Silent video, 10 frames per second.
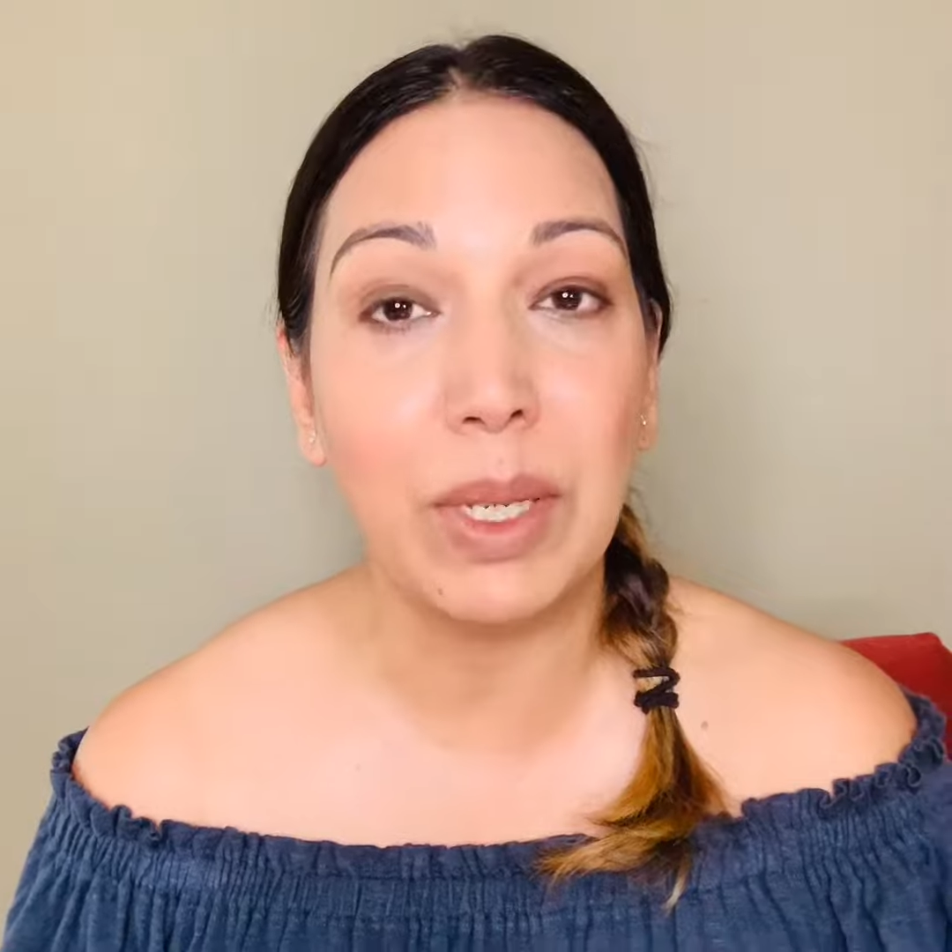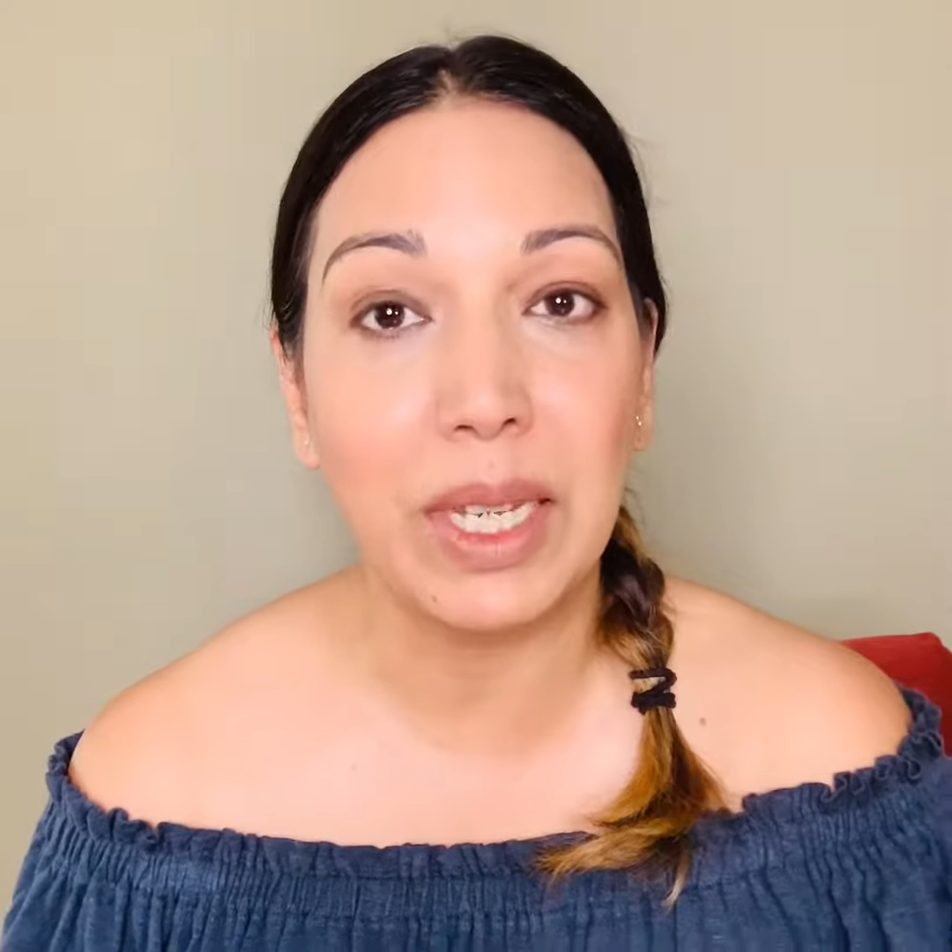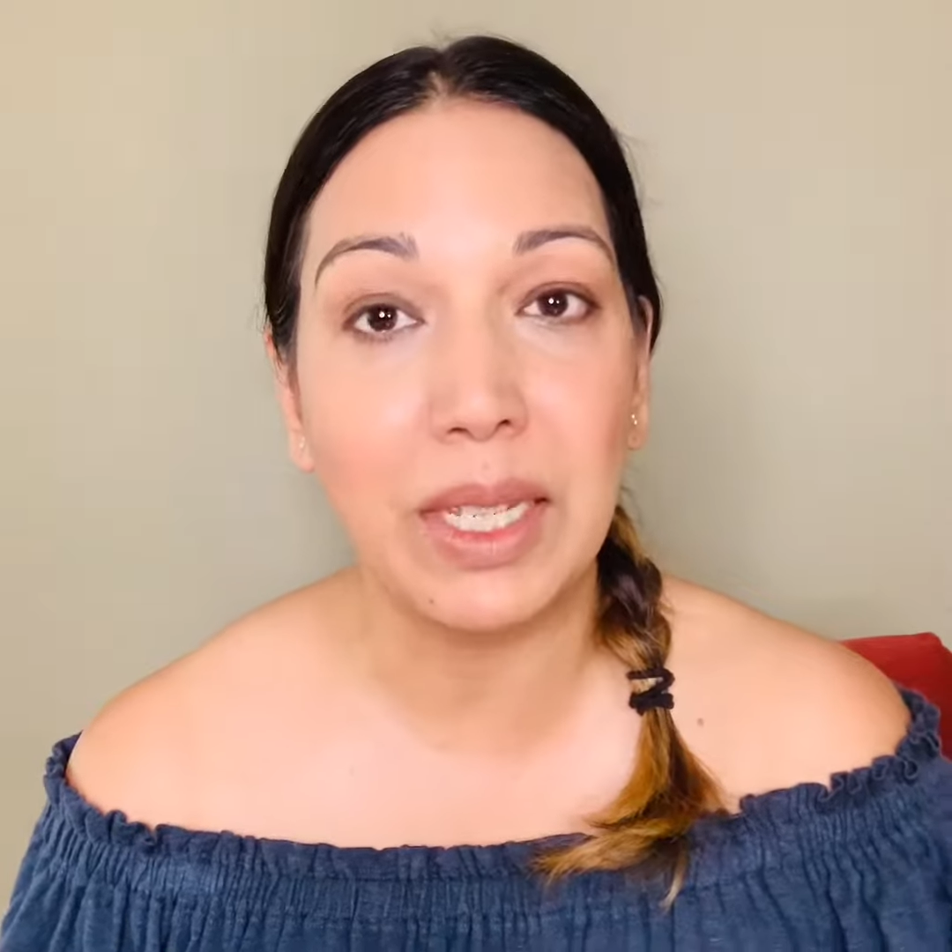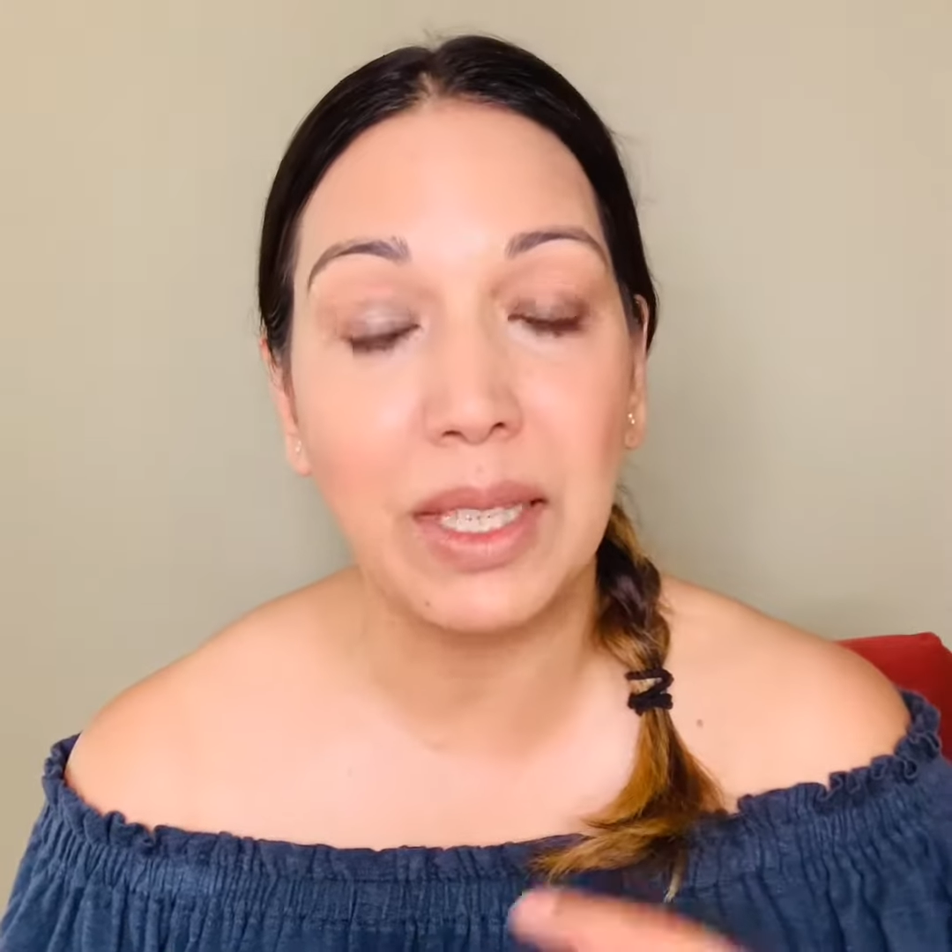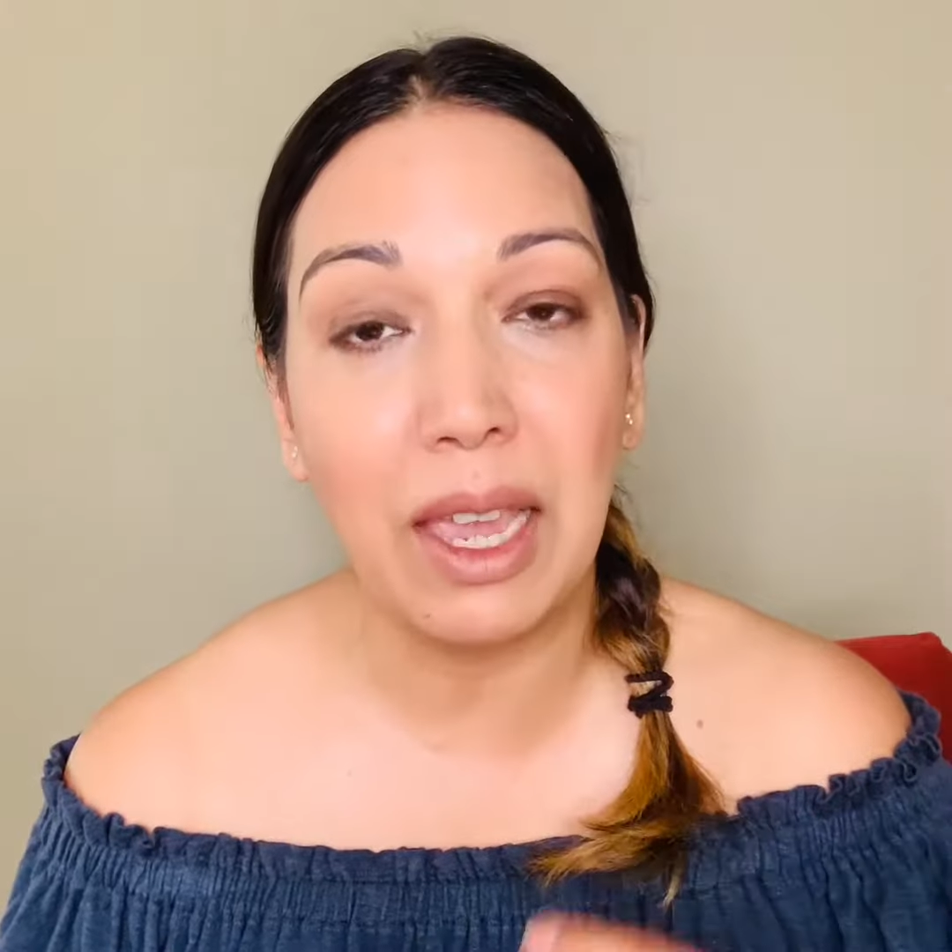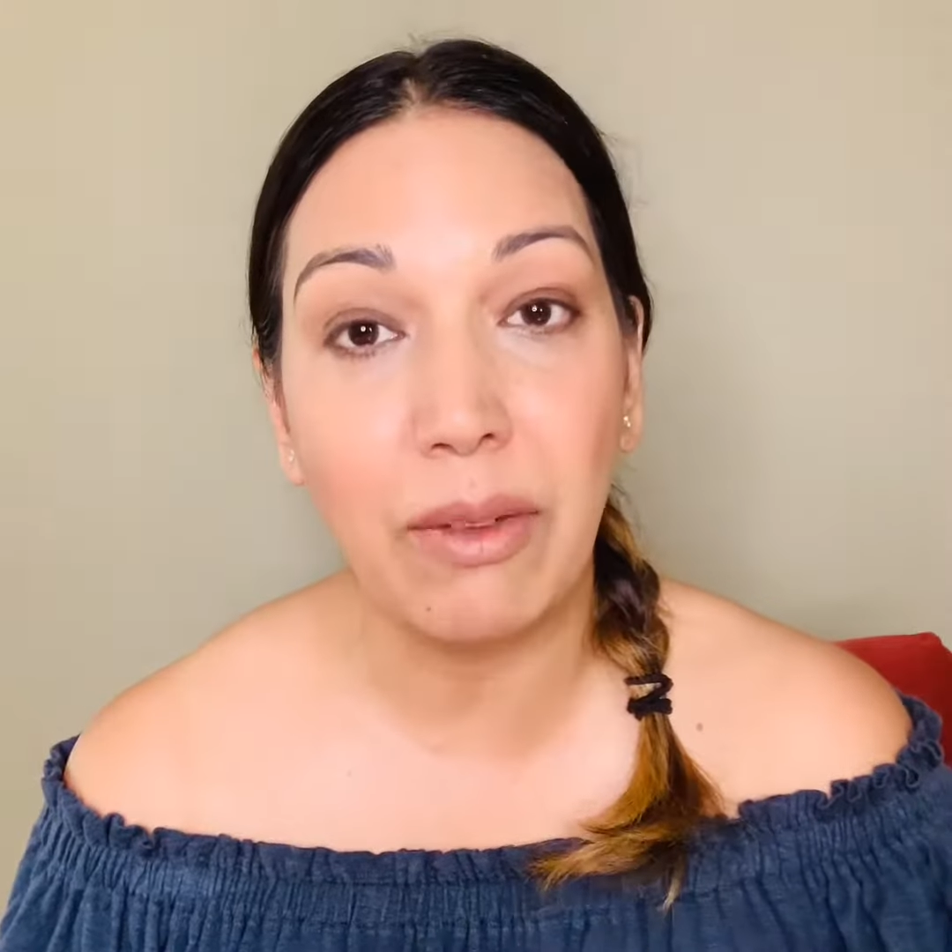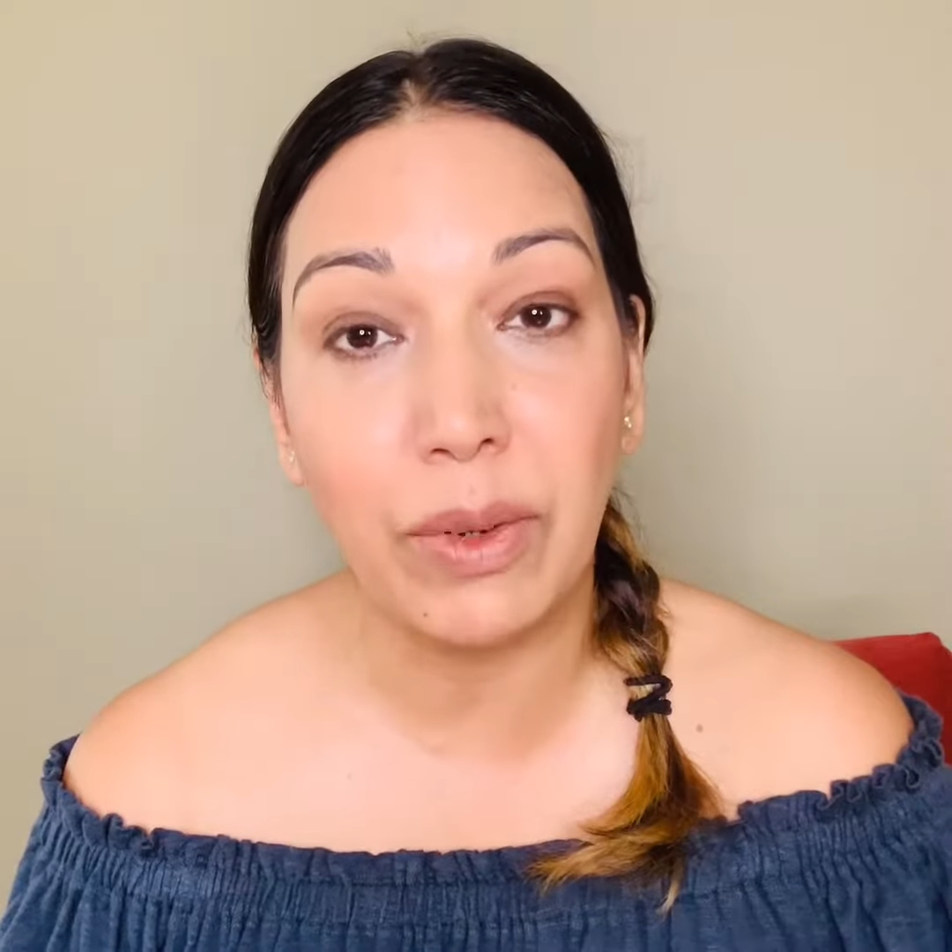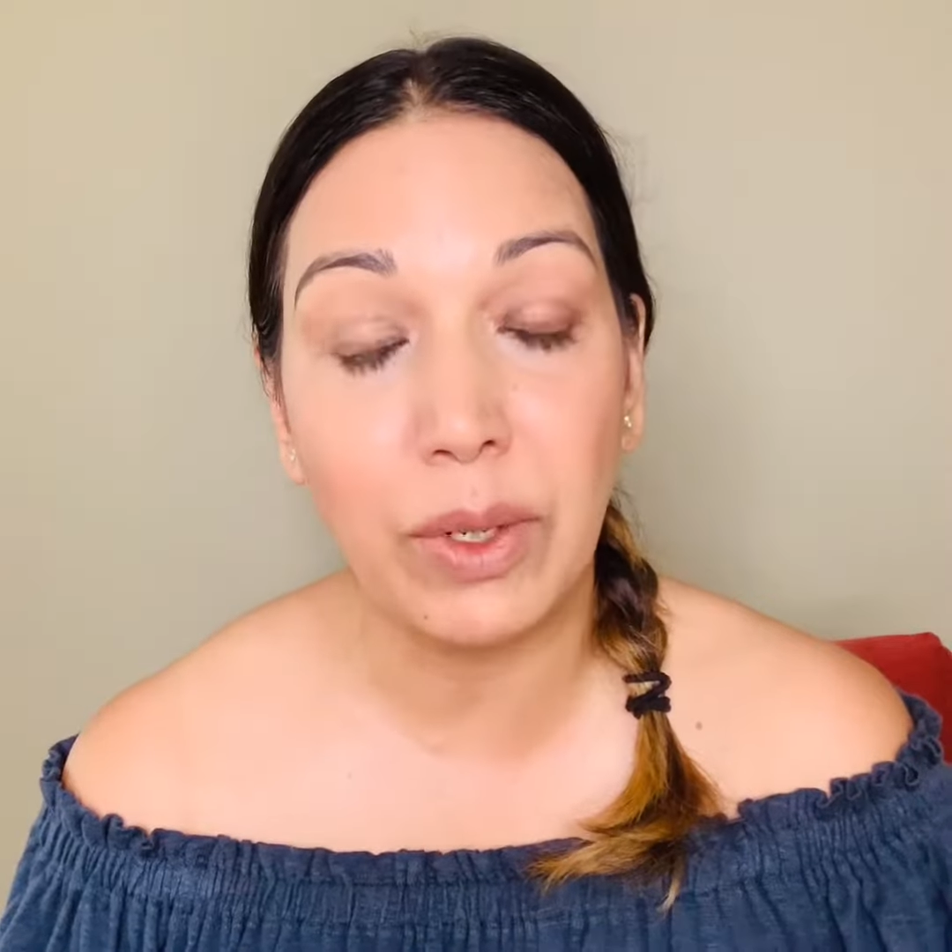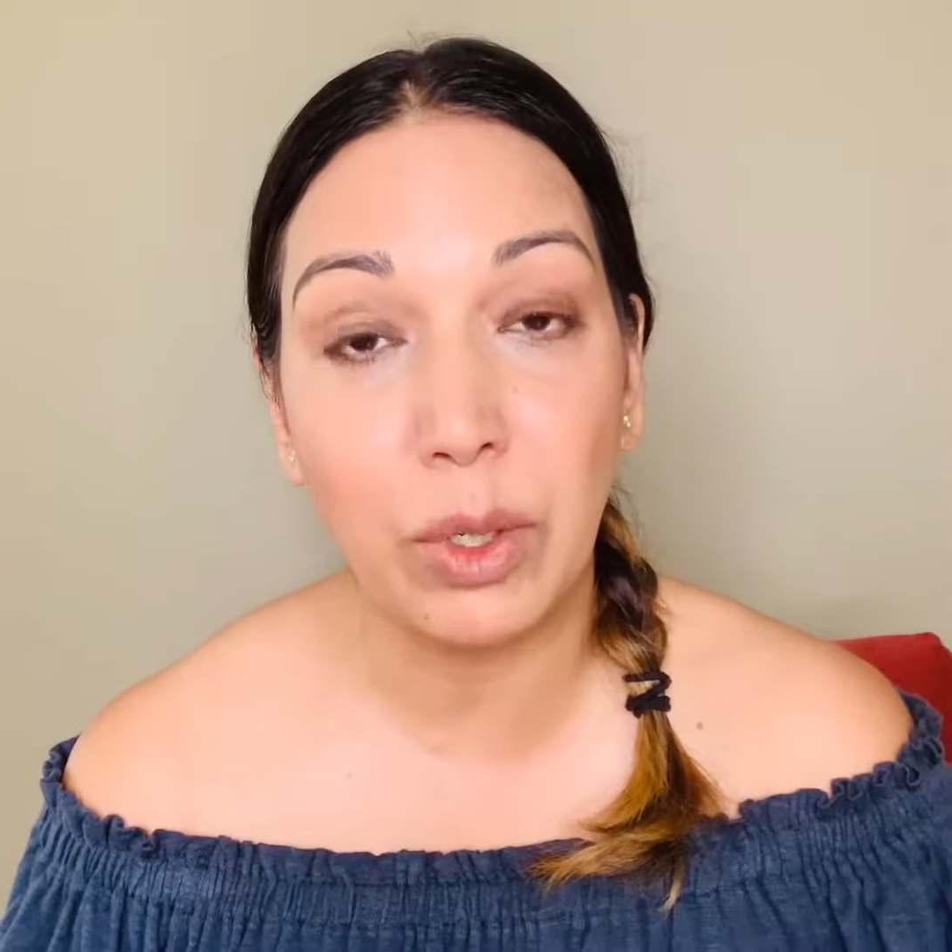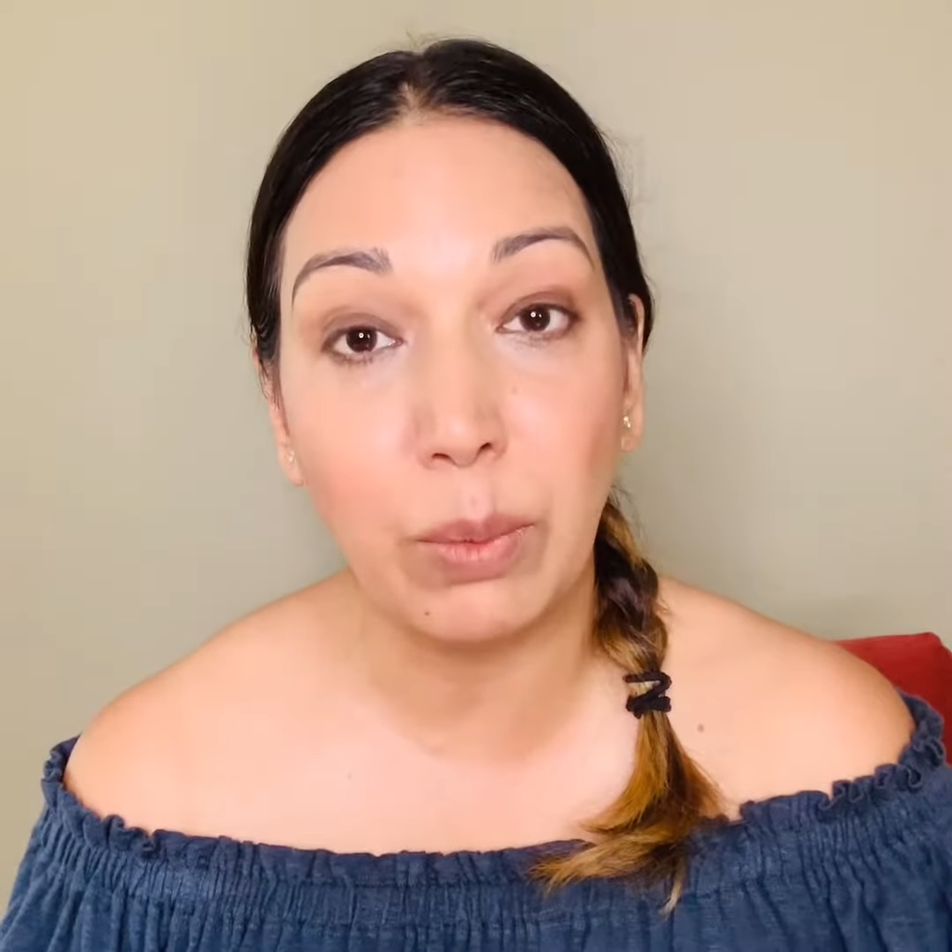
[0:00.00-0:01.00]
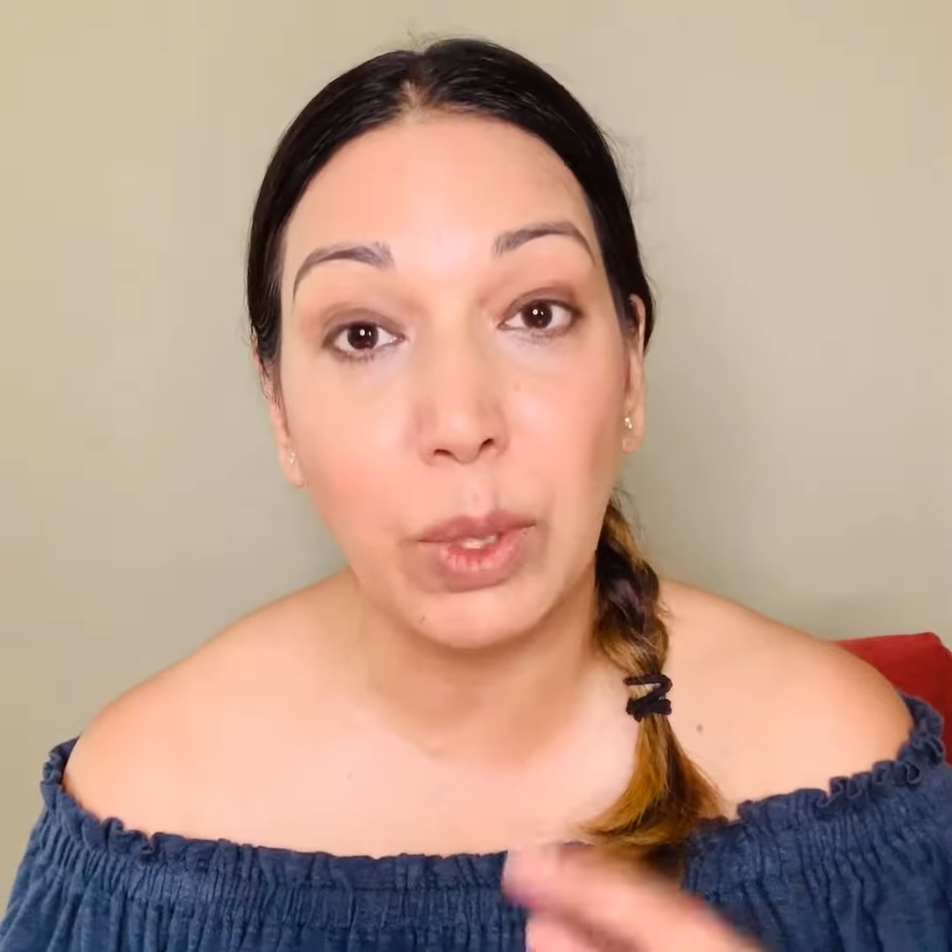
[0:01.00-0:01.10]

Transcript: It takes effort to